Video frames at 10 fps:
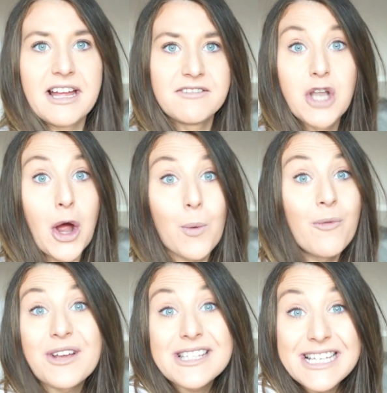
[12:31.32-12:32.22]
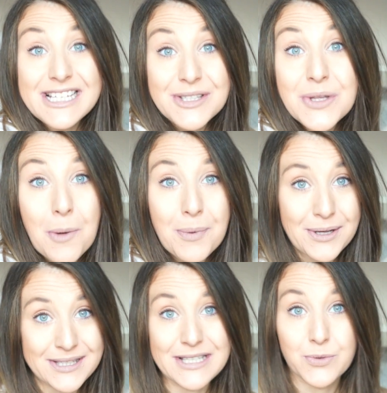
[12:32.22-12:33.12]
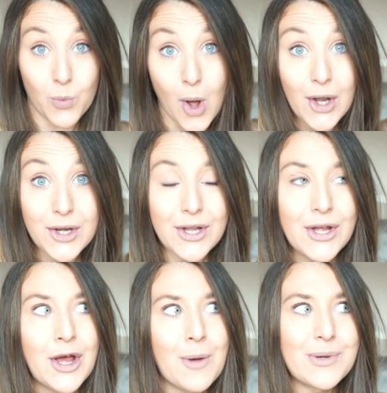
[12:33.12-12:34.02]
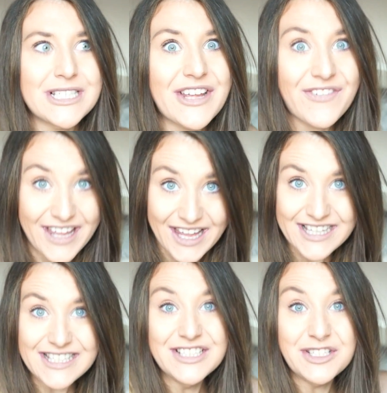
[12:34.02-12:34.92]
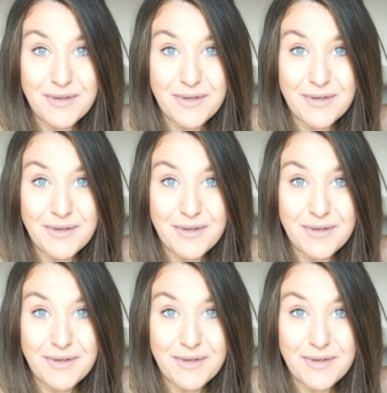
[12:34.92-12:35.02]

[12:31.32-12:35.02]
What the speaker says: no, obviously he's not because he's one, but if he is into